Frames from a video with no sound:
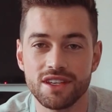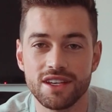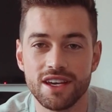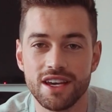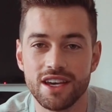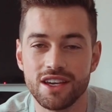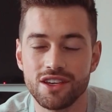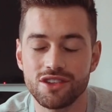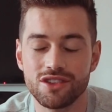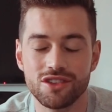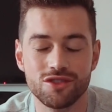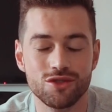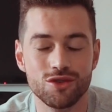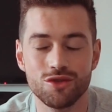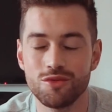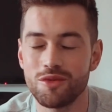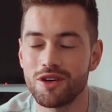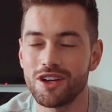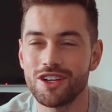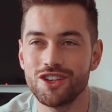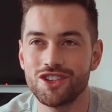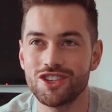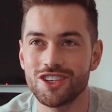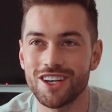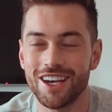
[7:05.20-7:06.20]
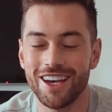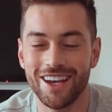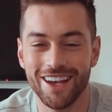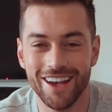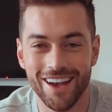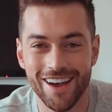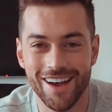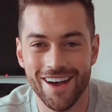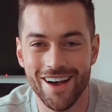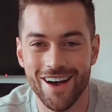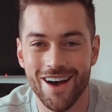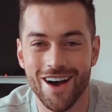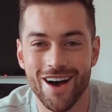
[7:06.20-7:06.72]
today, it's too much. But
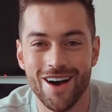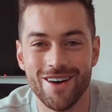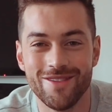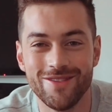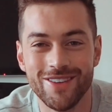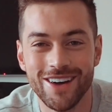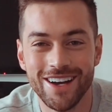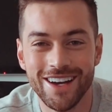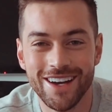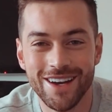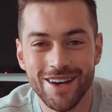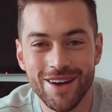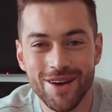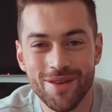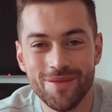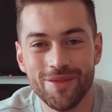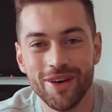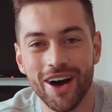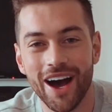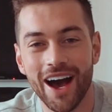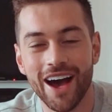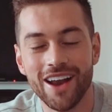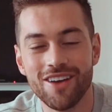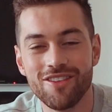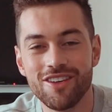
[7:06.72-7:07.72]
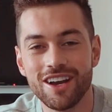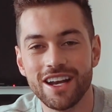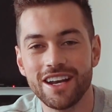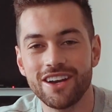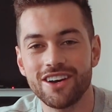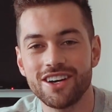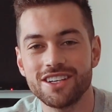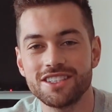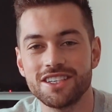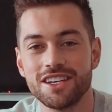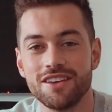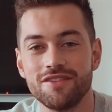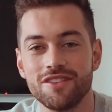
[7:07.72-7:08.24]
I had a really
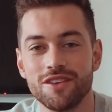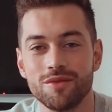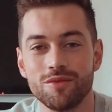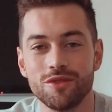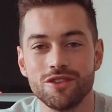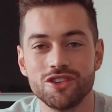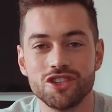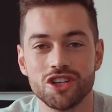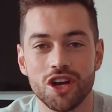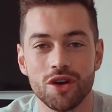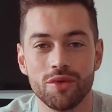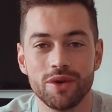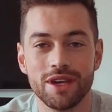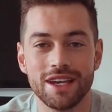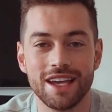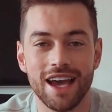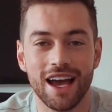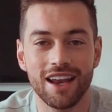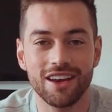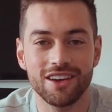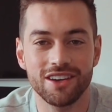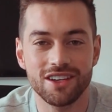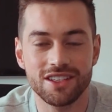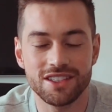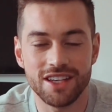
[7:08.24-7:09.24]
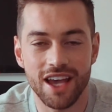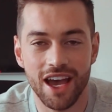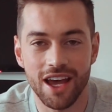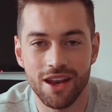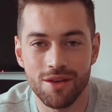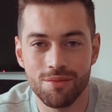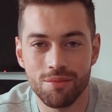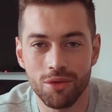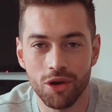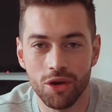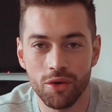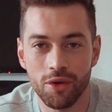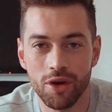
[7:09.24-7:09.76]
nice evening with Joey, Galax
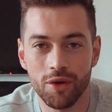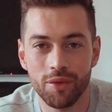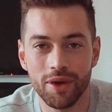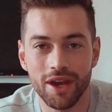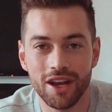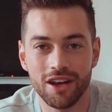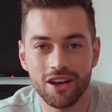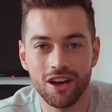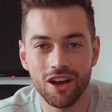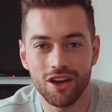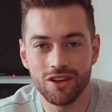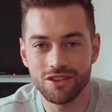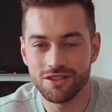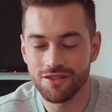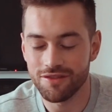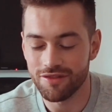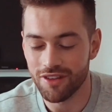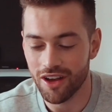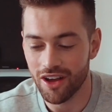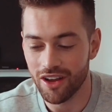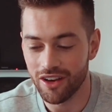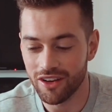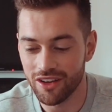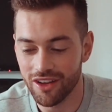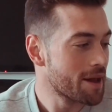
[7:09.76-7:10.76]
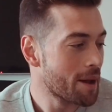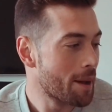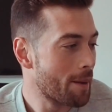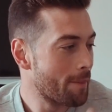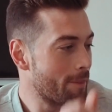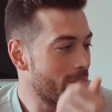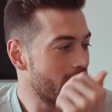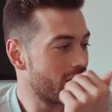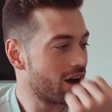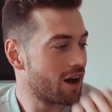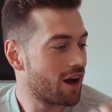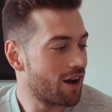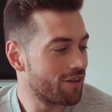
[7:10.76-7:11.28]
and Bluett. We had loads of fun.
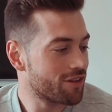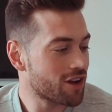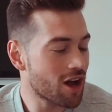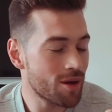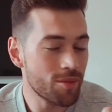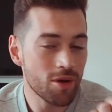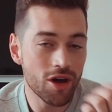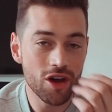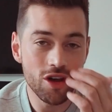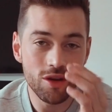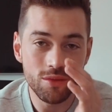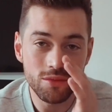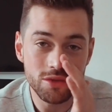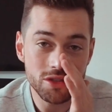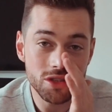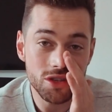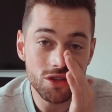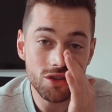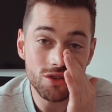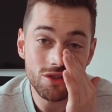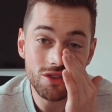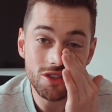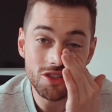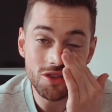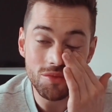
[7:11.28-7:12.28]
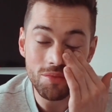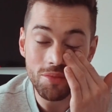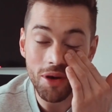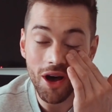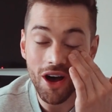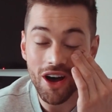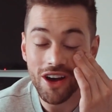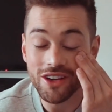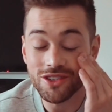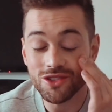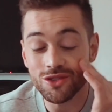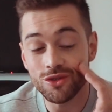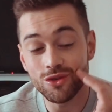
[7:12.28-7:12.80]
But I've come home to some
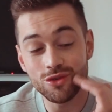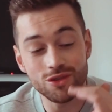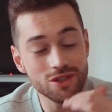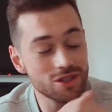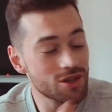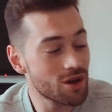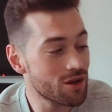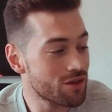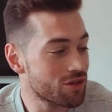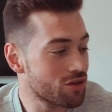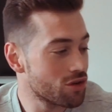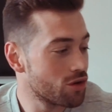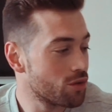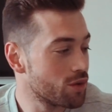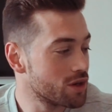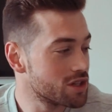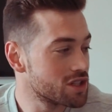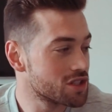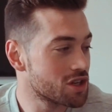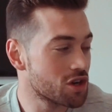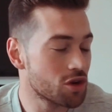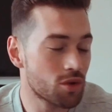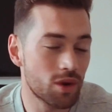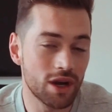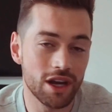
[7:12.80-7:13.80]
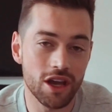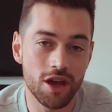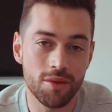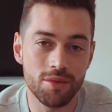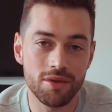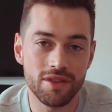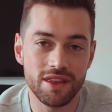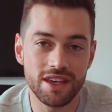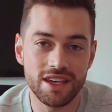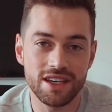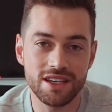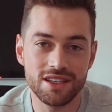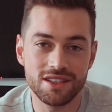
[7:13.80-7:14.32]
parcels, so I thought we're just gonna quickly
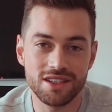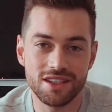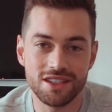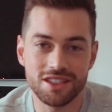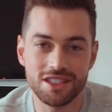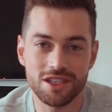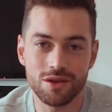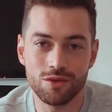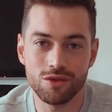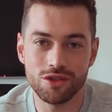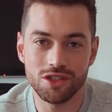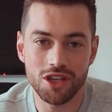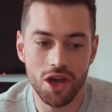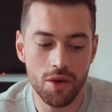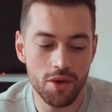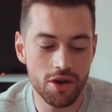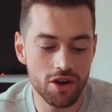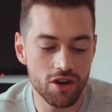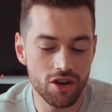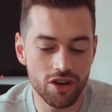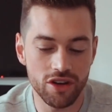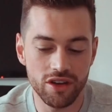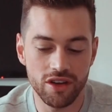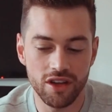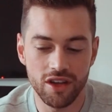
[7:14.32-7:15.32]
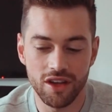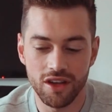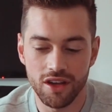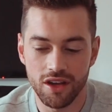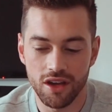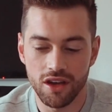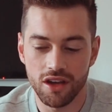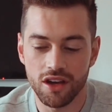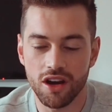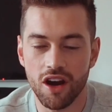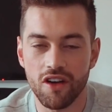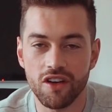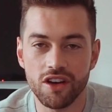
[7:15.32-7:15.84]
open these, see what's going on.
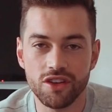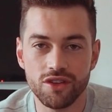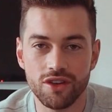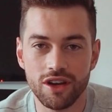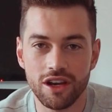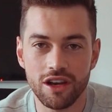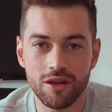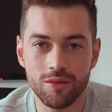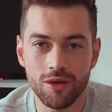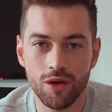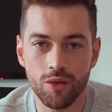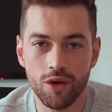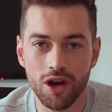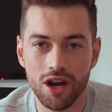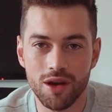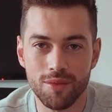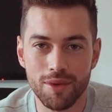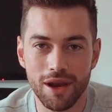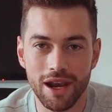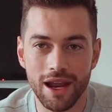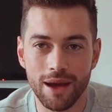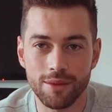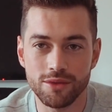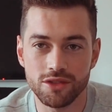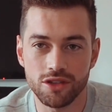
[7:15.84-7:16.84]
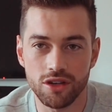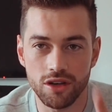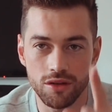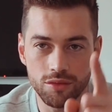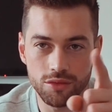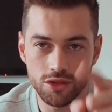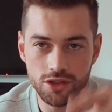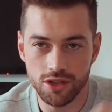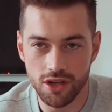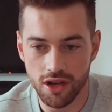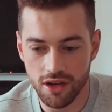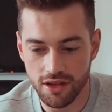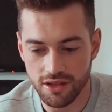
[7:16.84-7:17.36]
Currently doing a little bit of work on my laptop,
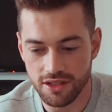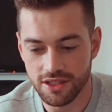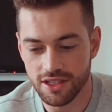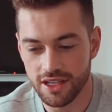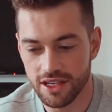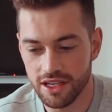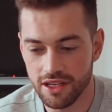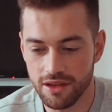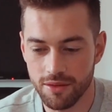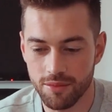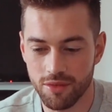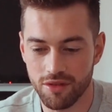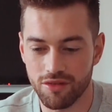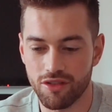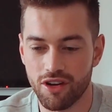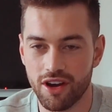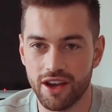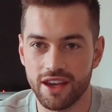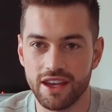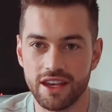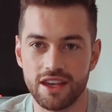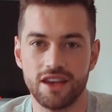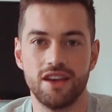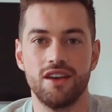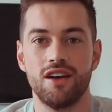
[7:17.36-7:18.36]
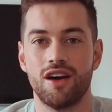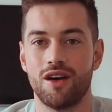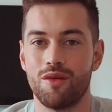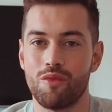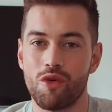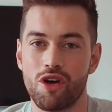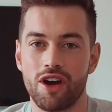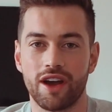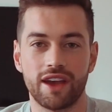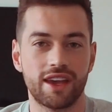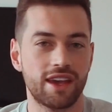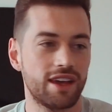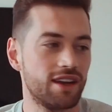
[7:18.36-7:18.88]
which you can't see, but right here, I'm
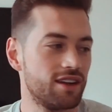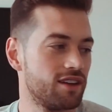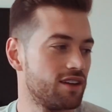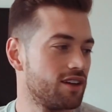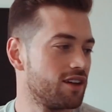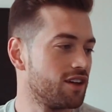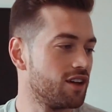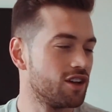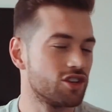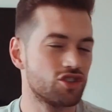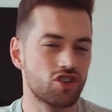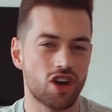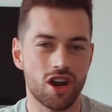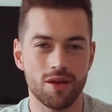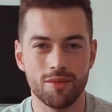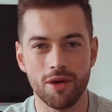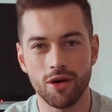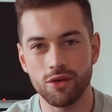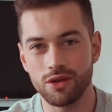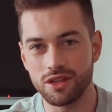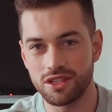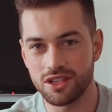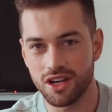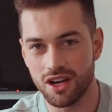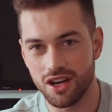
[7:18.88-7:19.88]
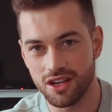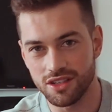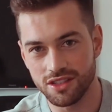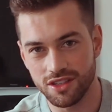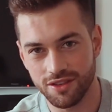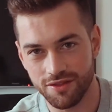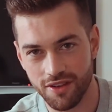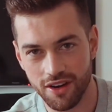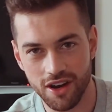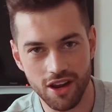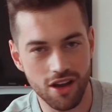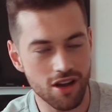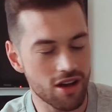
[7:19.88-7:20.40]
working. Trying to multitask, it's
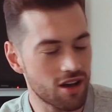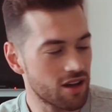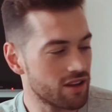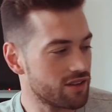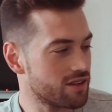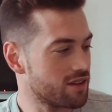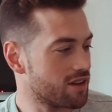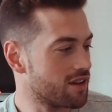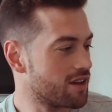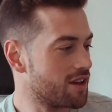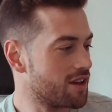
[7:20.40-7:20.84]
very hard.